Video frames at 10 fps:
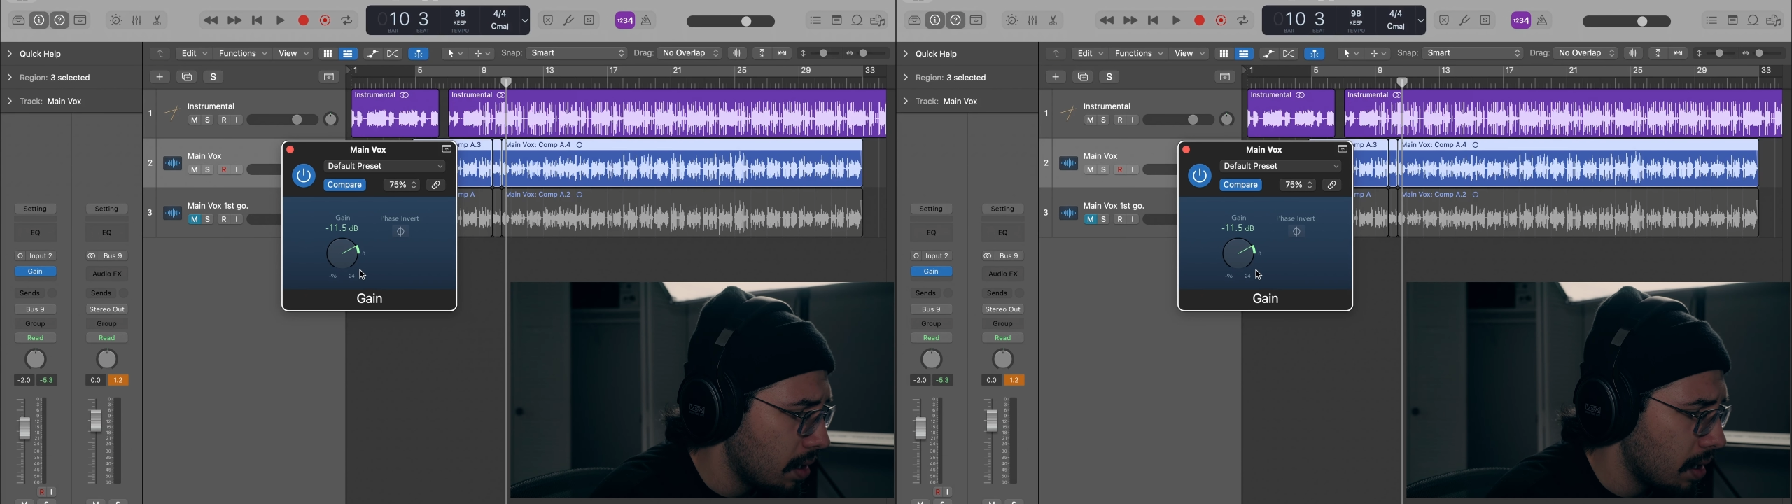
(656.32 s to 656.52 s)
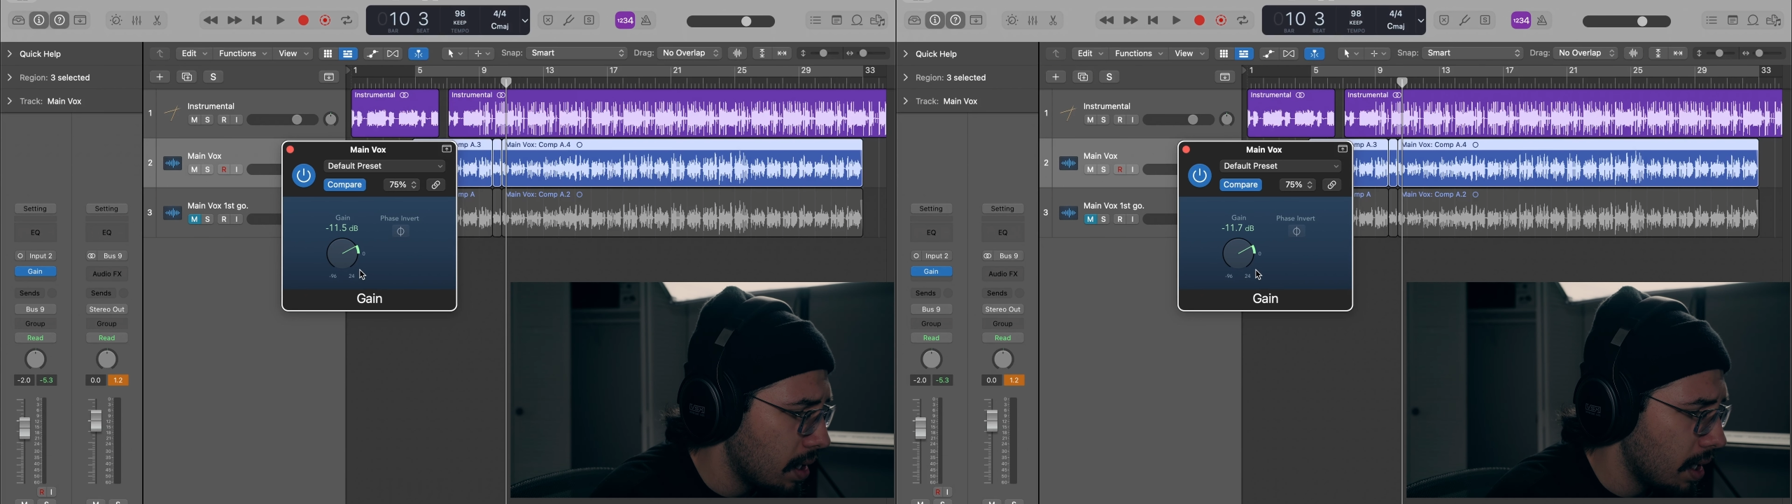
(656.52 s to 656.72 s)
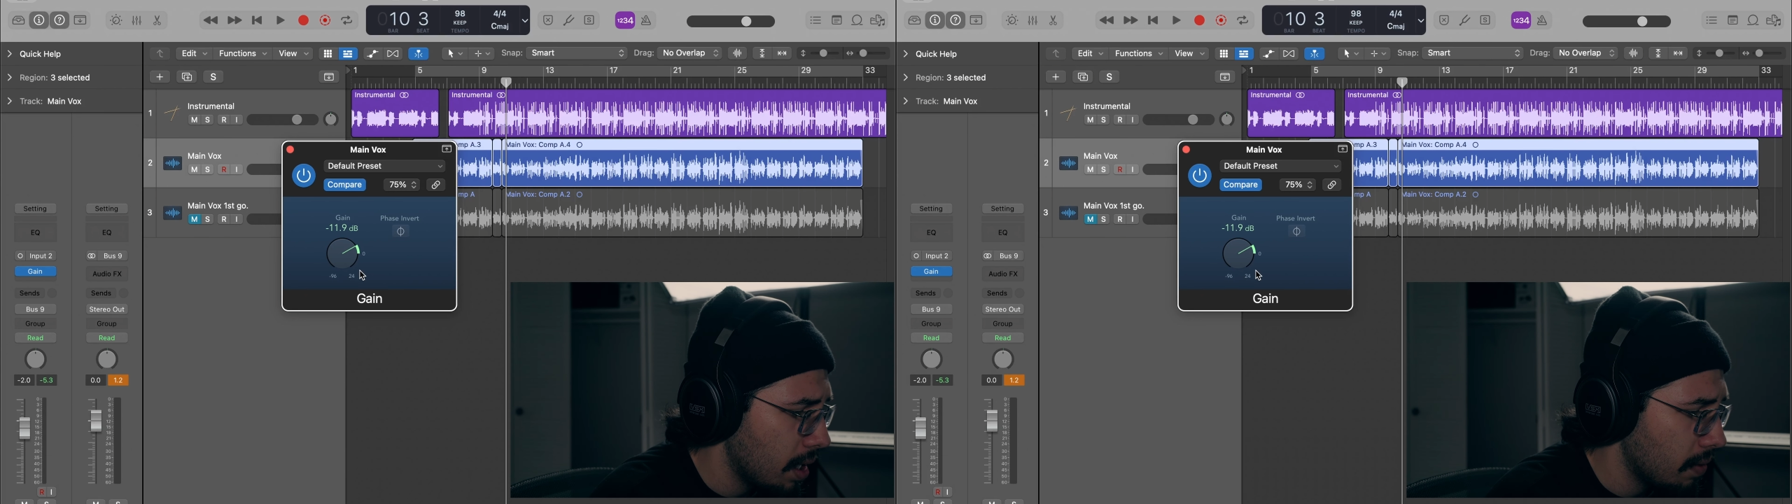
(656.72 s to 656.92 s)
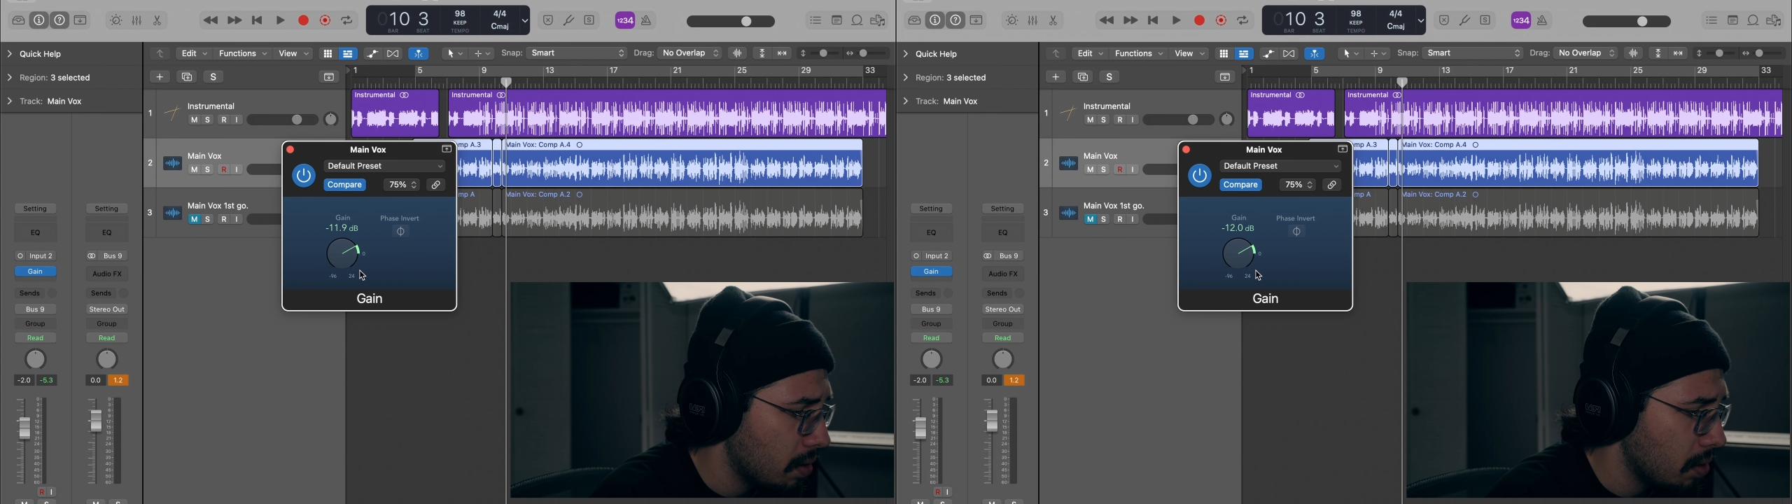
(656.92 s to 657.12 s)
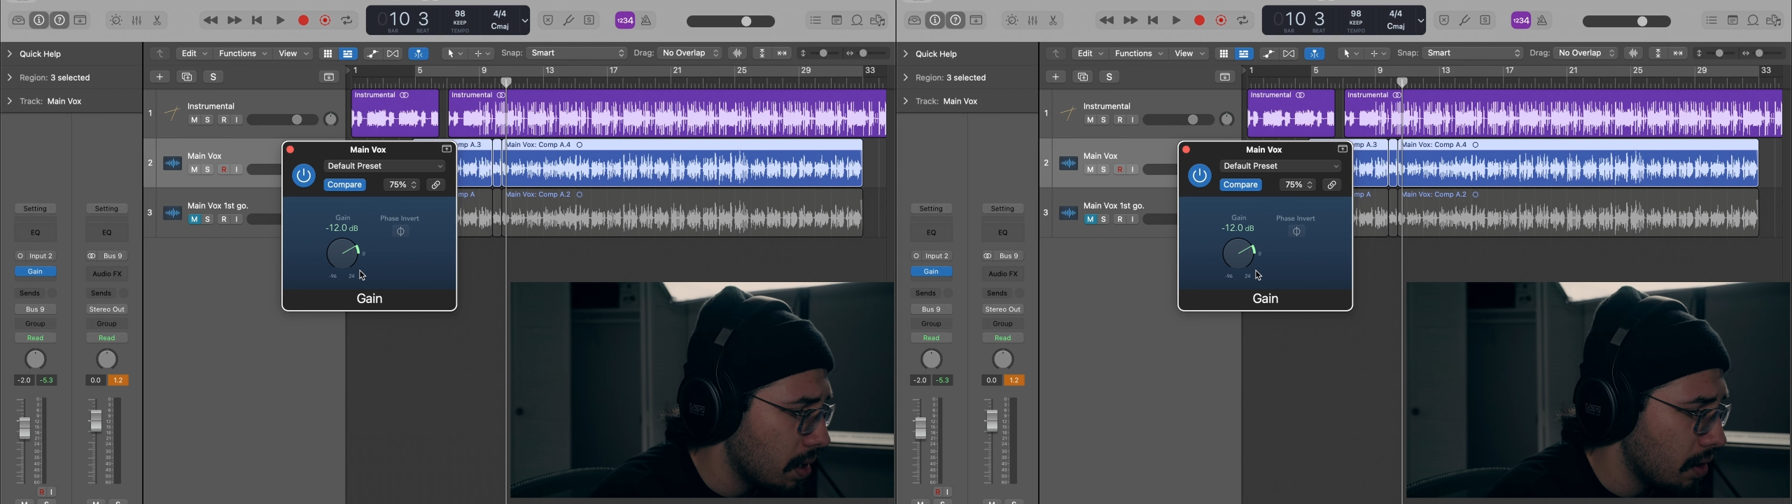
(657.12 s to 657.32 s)
Negative
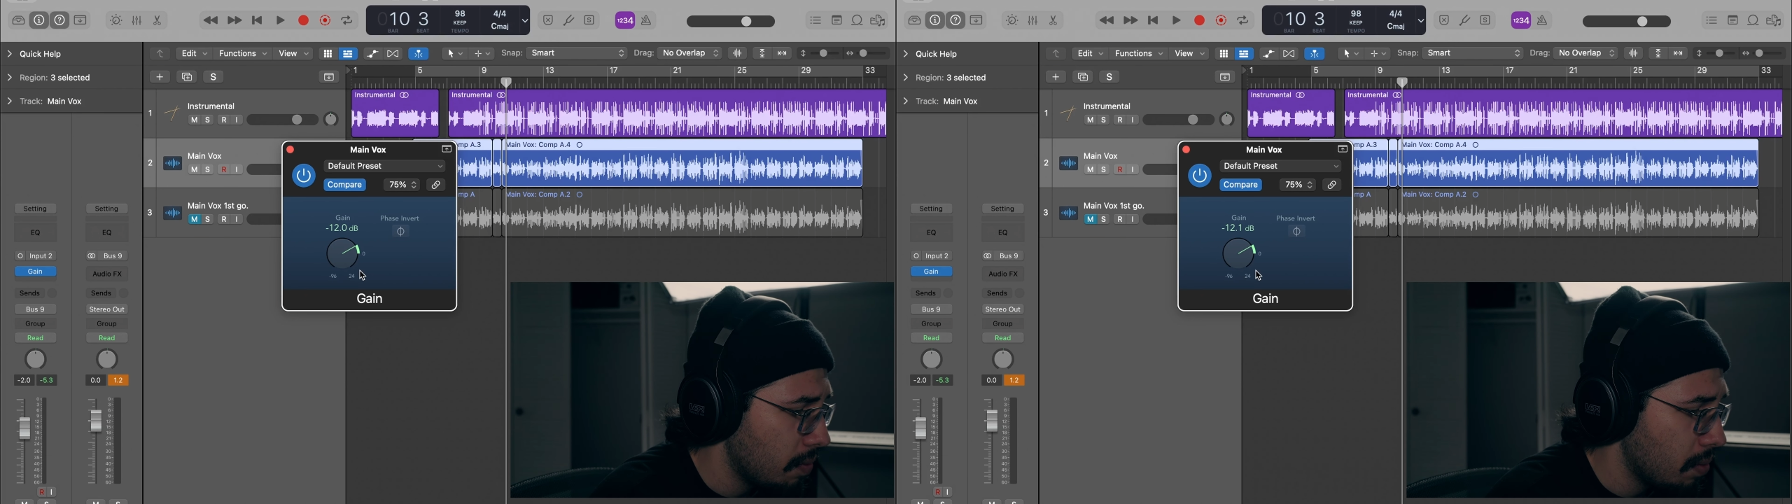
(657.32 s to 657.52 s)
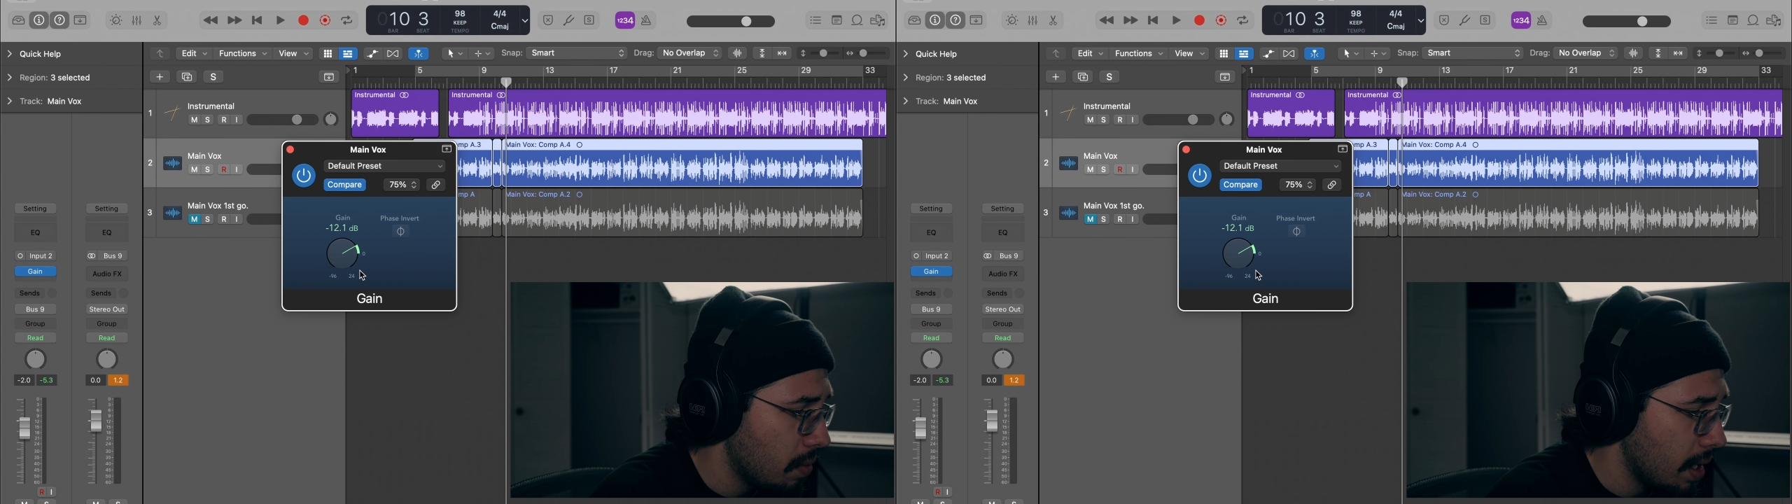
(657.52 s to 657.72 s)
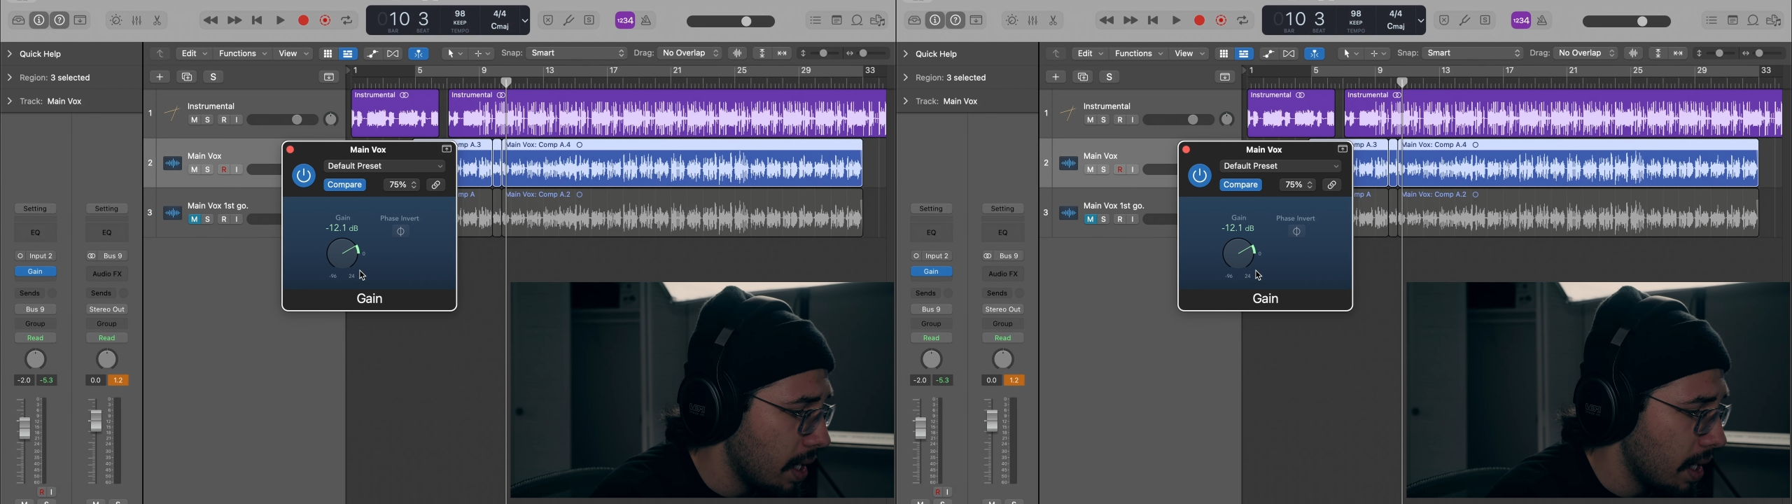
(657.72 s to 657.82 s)
12.8